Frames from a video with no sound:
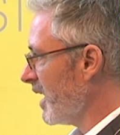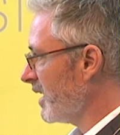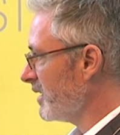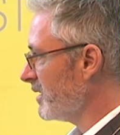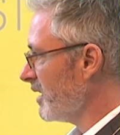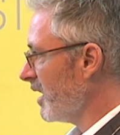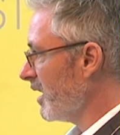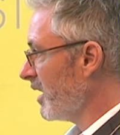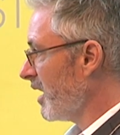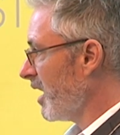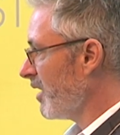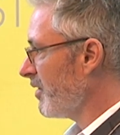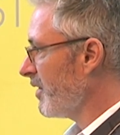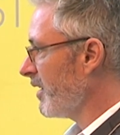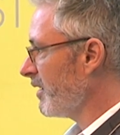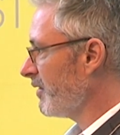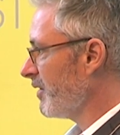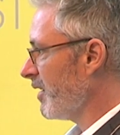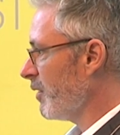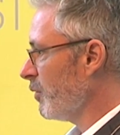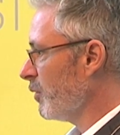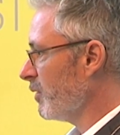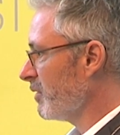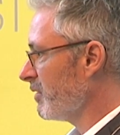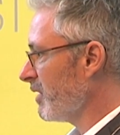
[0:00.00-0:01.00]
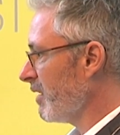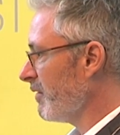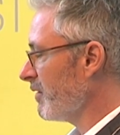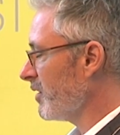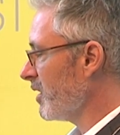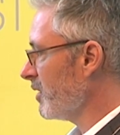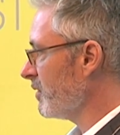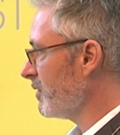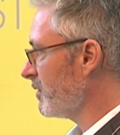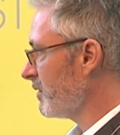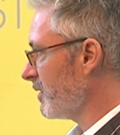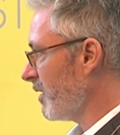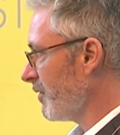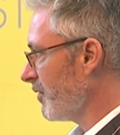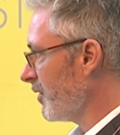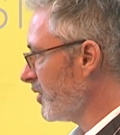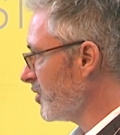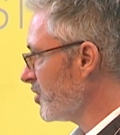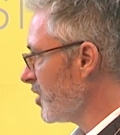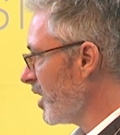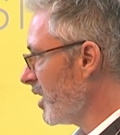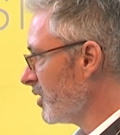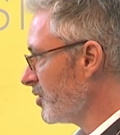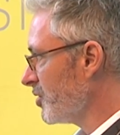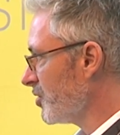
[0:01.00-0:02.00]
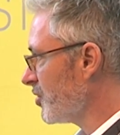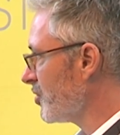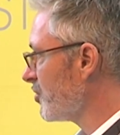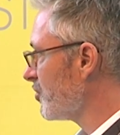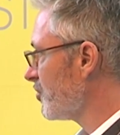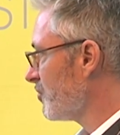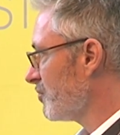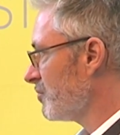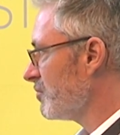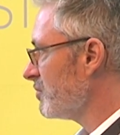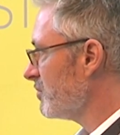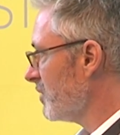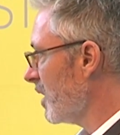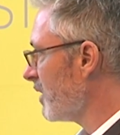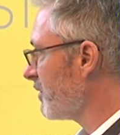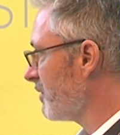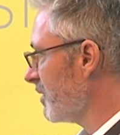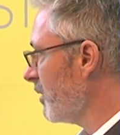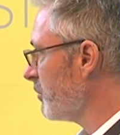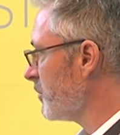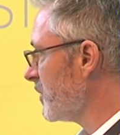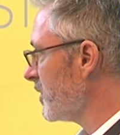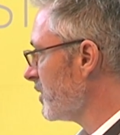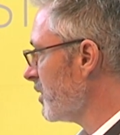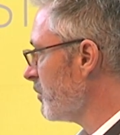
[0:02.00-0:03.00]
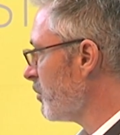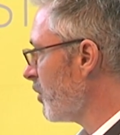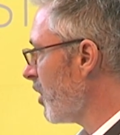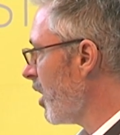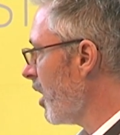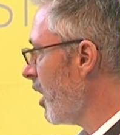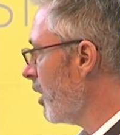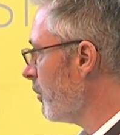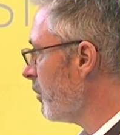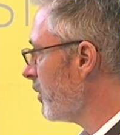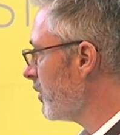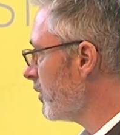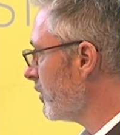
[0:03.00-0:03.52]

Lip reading: and I think there was evidence that the judge accepted a bribe.